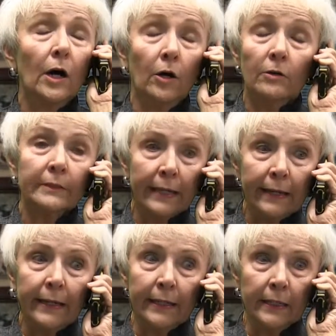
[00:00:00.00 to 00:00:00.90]

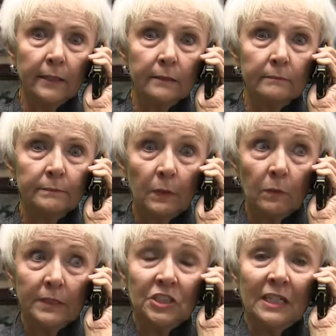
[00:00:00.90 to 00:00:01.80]
Okay, but
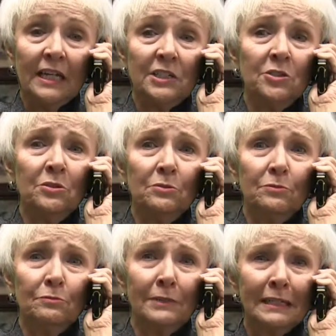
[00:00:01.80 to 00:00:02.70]
what should I
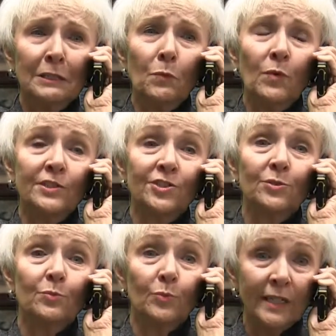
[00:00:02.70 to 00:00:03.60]
do? Really, what
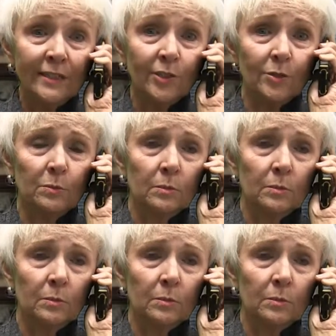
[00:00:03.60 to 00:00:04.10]
should we do?